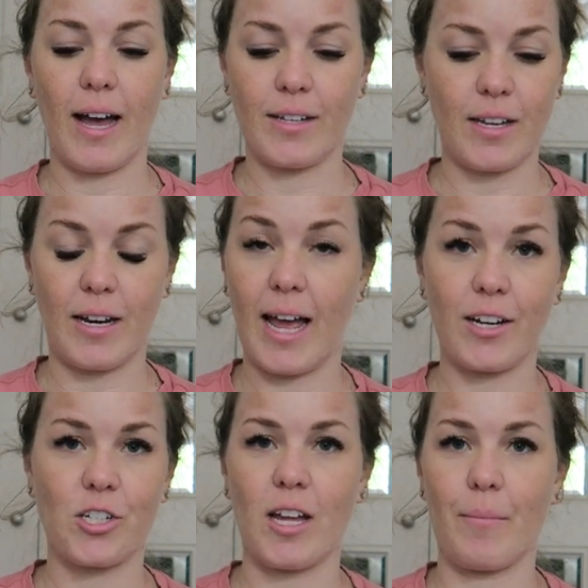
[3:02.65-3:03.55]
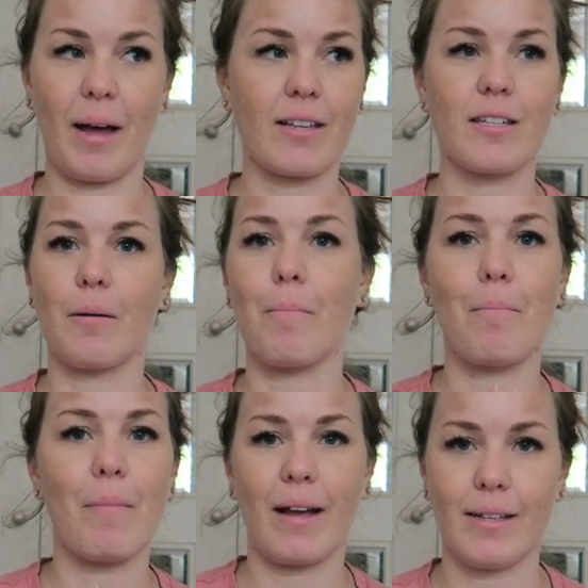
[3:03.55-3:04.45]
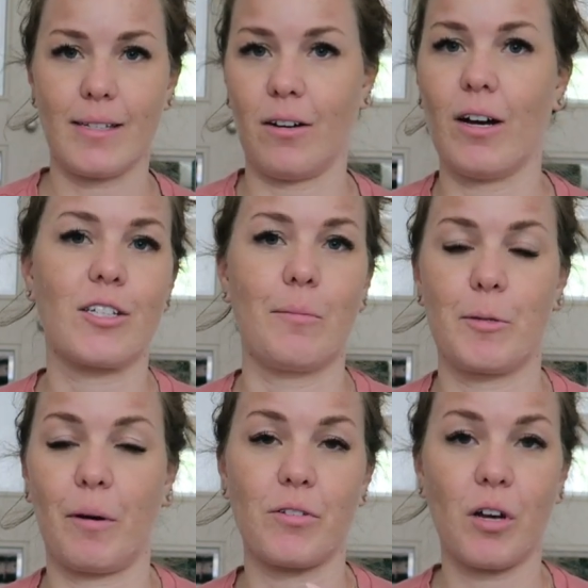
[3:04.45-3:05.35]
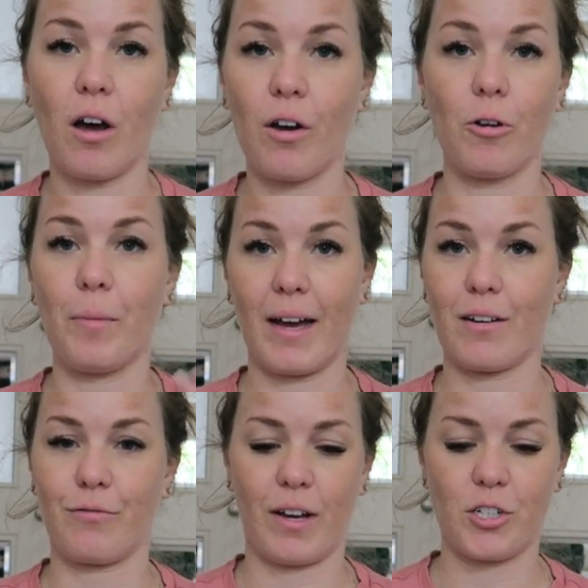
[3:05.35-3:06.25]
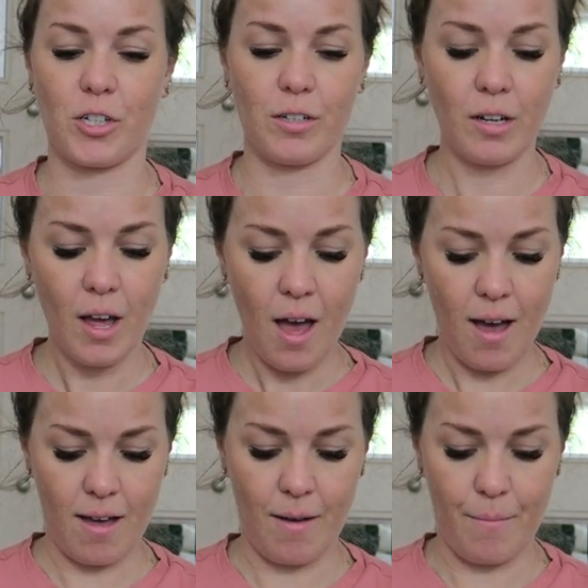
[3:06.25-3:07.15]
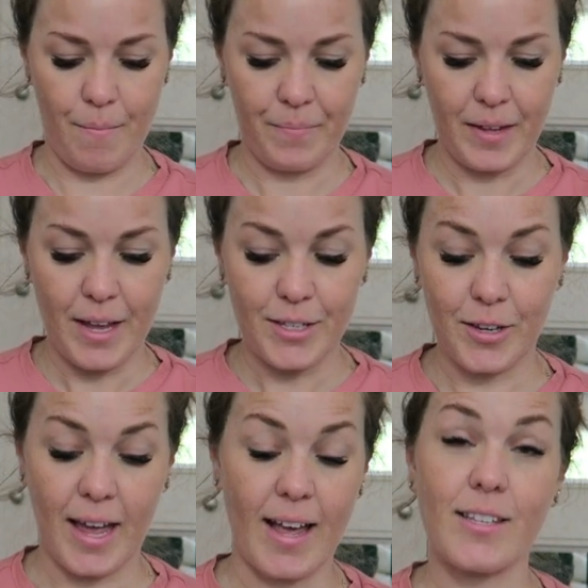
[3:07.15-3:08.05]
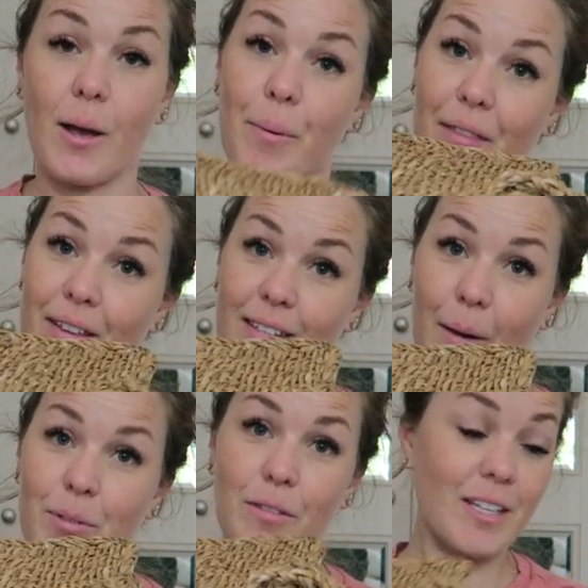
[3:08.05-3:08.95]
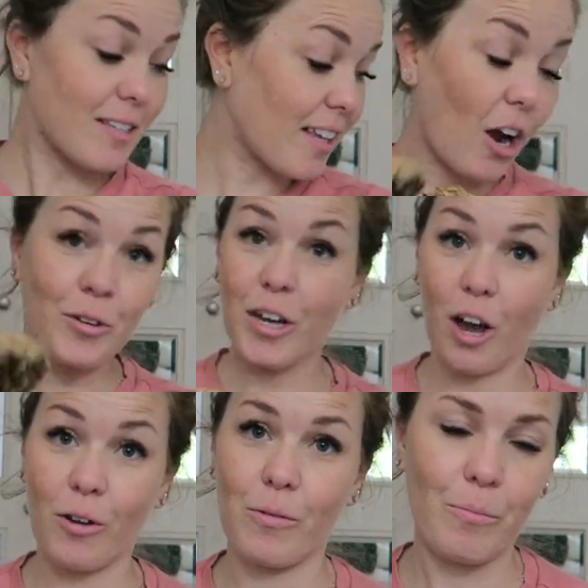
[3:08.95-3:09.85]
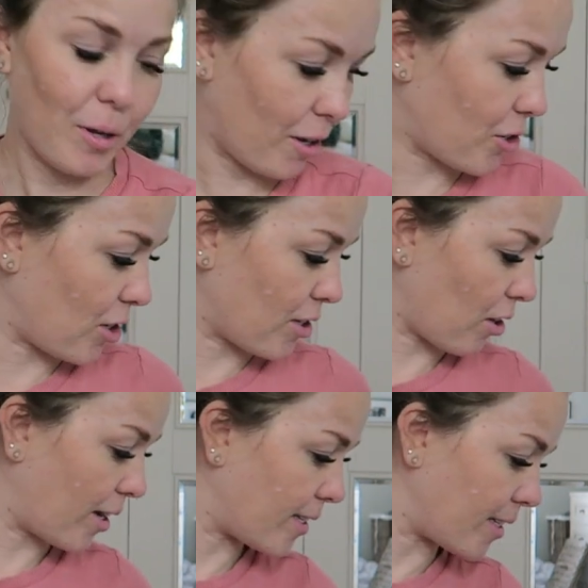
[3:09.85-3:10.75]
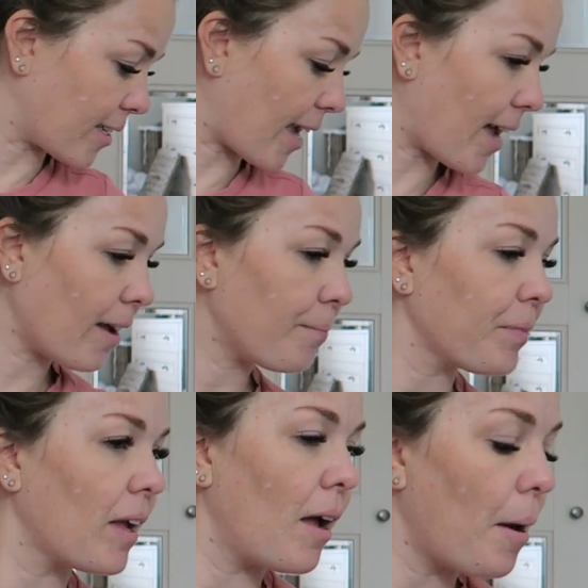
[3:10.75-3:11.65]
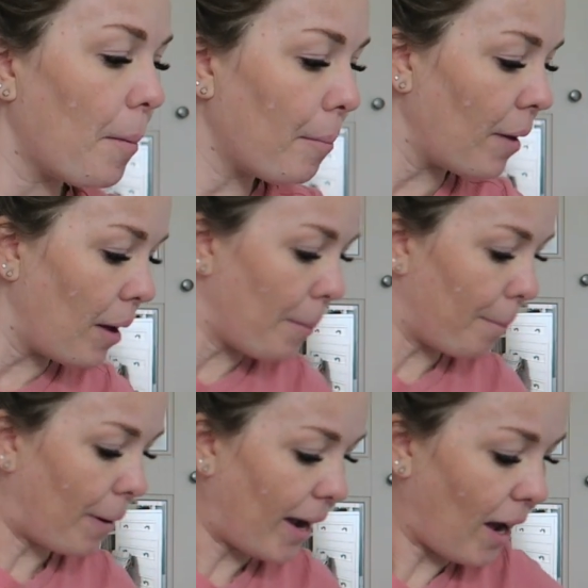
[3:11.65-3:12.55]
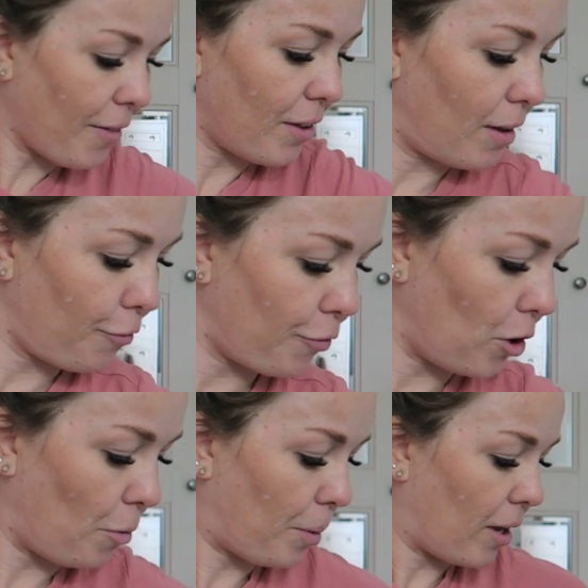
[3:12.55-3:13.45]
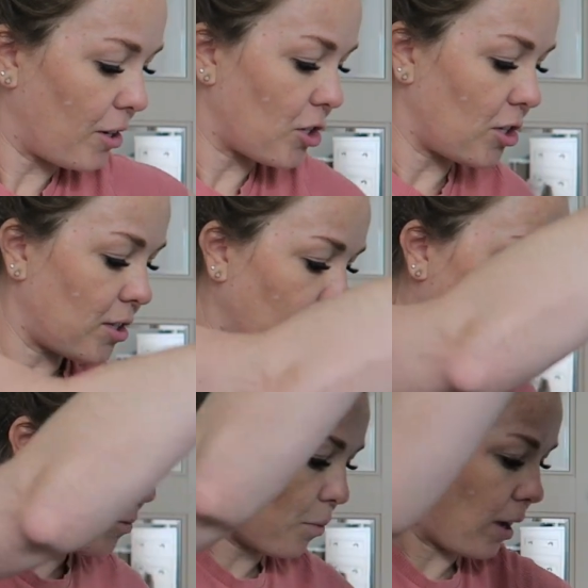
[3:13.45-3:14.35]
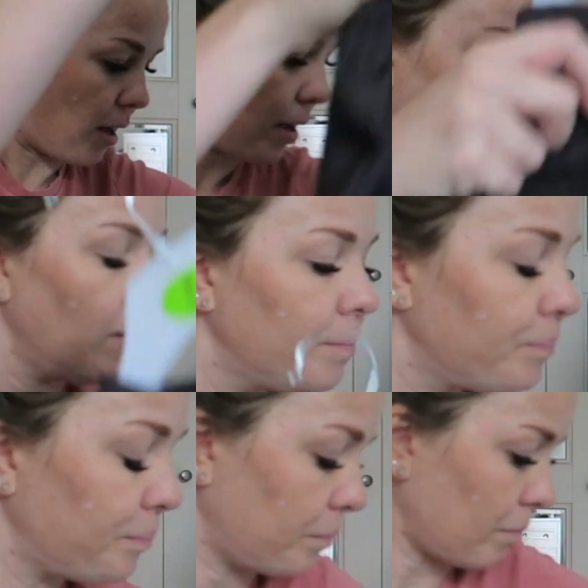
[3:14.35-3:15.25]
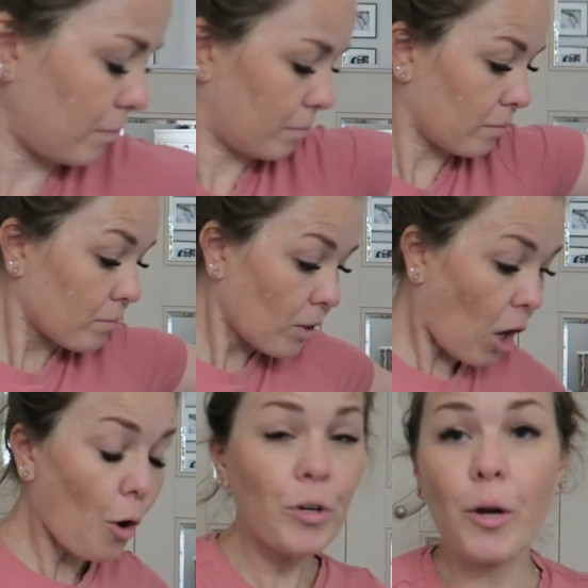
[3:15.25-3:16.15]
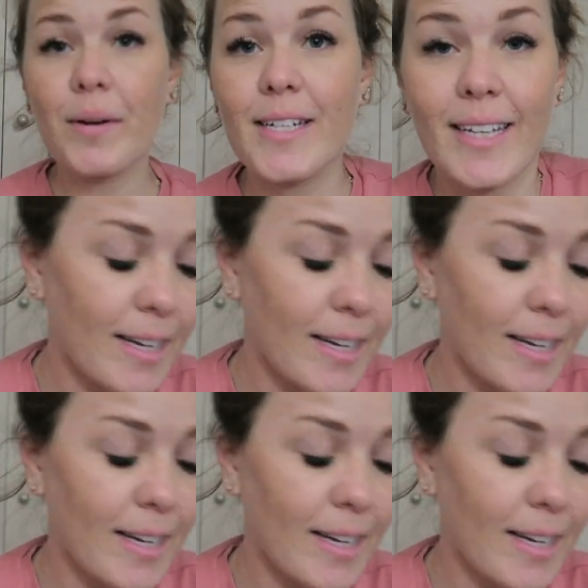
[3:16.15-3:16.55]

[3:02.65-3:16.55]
had, and H&M had, some amazing items, both home and fashion. So yeah, so I picked this up. So this is the only home purchase I did get. My other few purchases were, oh no, I did